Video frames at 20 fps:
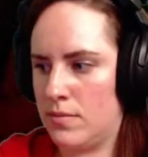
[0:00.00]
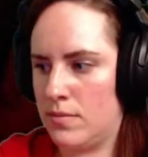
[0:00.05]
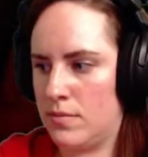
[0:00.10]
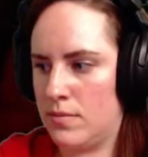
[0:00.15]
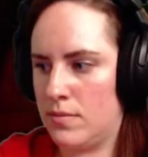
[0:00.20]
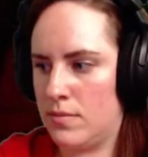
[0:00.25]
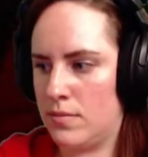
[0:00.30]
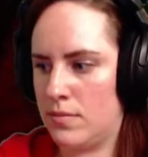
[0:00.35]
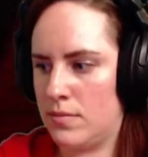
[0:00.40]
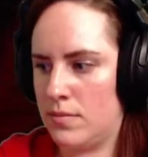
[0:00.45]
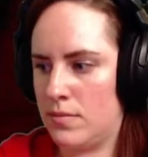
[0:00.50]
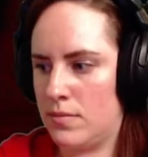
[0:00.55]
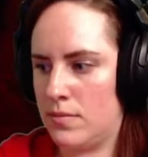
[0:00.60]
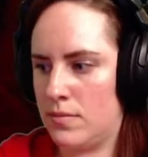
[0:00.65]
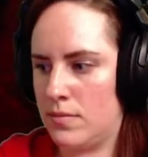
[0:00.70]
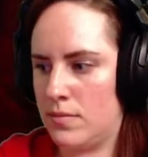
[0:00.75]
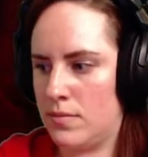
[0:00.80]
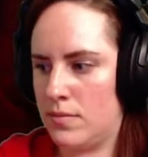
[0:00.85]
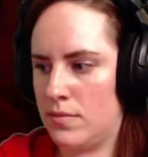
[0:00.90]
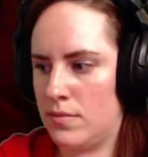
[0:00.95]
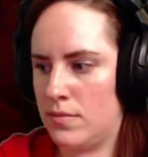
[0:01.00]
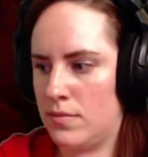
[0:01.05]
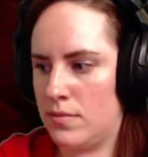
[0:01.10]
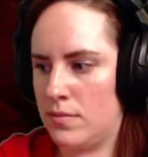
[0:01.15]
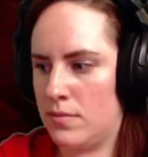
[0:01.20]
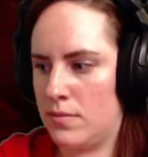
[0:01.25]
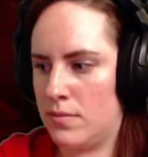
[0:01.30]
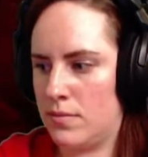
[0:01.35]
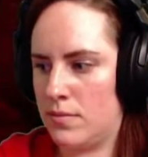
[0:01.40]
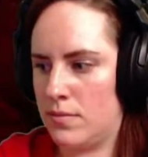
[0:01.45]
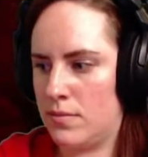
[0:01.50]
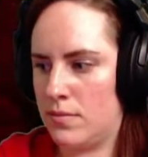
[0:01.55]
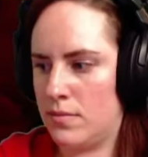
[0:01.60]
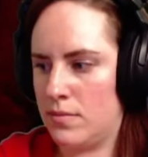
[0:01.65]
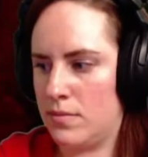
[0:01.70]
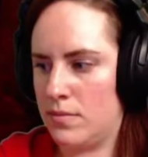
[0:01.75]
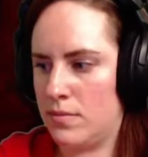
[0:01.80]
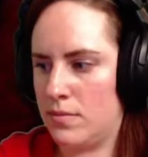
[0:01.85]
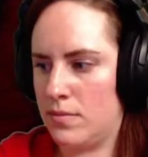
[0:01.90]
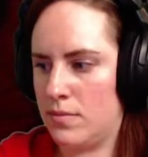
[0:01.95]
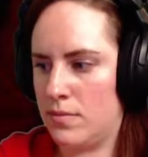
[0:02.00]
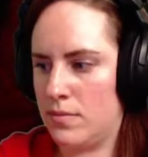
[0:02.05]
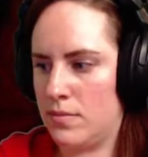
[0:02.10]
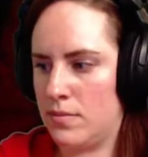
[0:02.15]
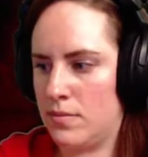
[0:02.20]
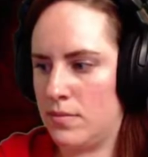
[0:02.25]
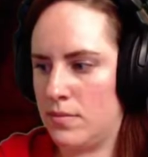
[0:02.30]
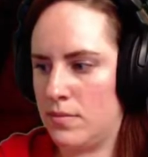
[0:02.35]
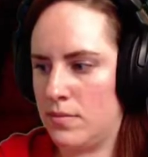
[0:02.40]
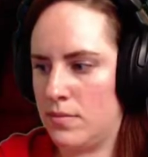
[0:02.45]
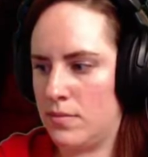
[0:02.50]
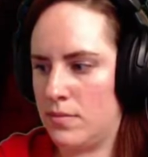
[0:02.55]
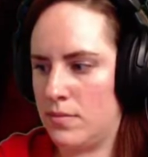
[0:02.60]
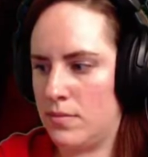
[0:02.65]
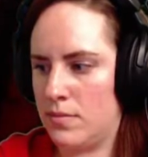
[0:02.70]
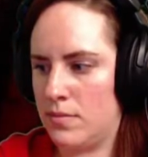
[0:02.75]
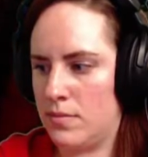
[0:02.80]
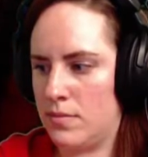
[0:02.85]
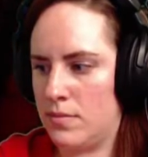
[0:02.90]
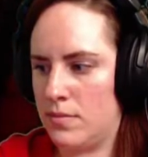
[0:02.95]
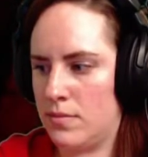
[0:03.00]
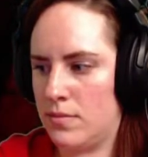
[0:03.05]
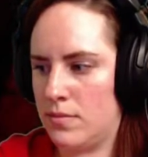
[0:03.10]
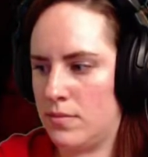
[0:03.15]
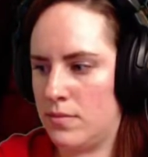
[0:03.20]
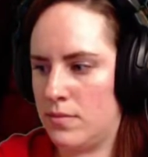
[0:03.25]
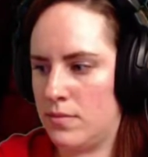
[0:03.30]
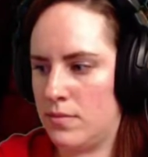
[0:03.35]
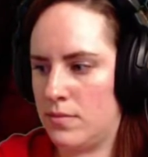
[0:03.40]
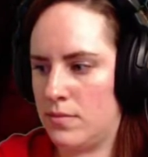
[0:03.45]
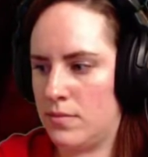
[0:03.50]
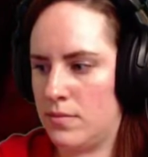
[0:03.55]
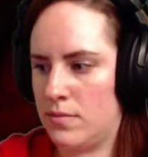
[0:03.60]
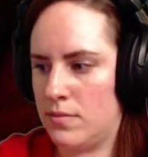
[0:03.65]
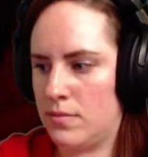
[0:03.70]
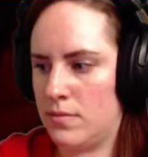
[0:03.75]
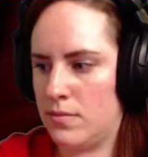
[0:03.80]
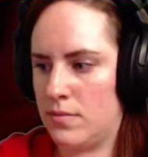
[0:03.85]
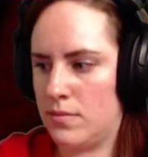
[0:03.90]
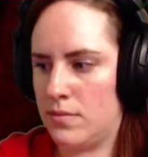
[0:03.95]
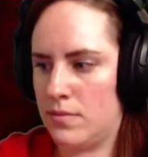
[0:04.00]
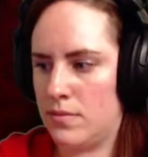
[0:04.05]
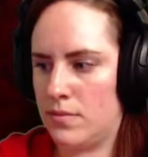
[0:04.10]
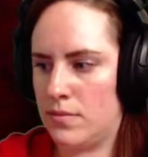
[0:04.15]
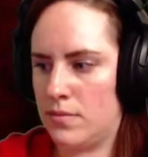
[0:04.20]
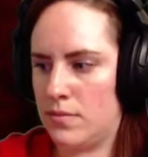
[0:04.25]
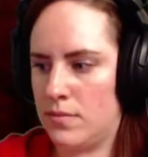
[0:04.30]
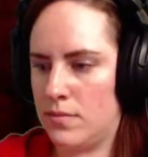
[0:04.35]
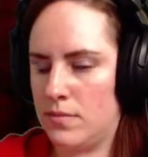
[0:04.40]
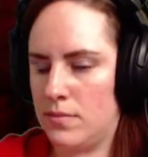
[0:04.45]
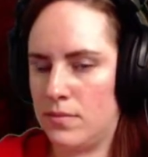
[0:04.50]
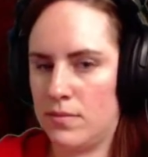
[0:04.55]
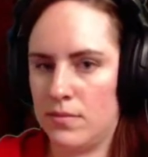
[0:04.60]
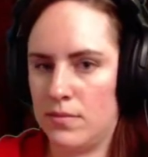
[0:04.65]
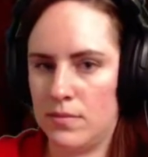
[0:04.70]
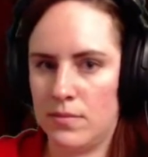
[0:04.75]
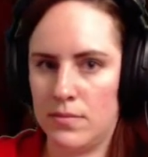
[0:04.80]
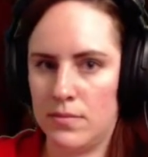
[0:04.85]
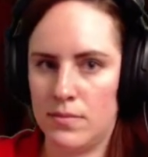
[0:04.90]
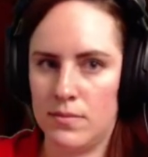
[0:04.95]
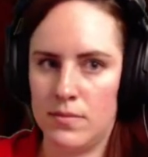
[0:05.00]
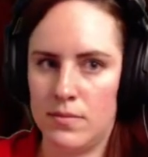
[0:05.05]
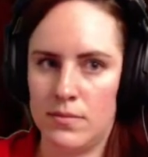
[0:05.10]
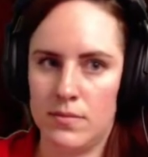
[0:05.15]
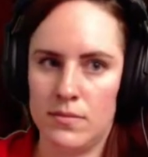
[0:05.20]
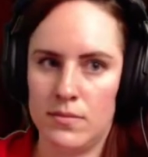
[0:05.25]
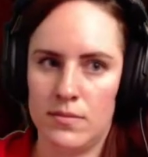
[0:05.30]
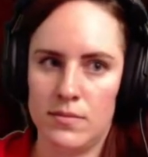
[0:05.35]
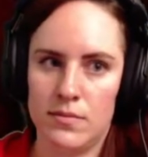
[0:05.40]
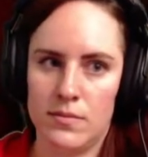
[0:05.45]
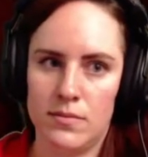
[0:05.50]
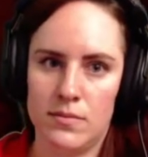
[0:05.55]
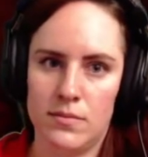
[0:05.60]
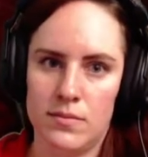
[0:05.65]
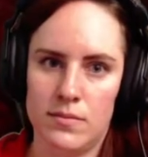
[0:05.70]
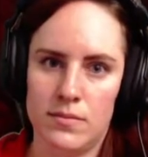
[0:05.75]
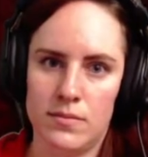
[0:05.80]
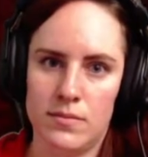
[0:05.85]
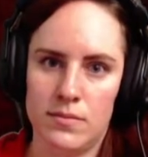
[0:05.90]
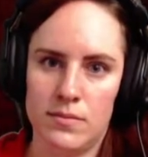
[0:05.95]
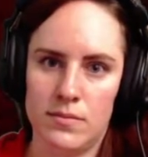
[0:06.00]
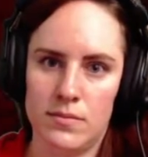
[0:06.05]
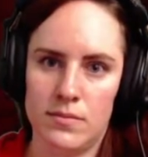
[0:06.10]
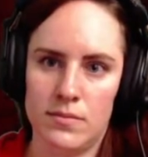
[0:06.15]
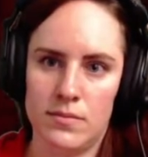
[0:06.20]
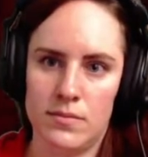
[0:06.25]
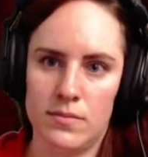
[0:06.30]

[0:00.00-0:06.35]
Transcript: (silent)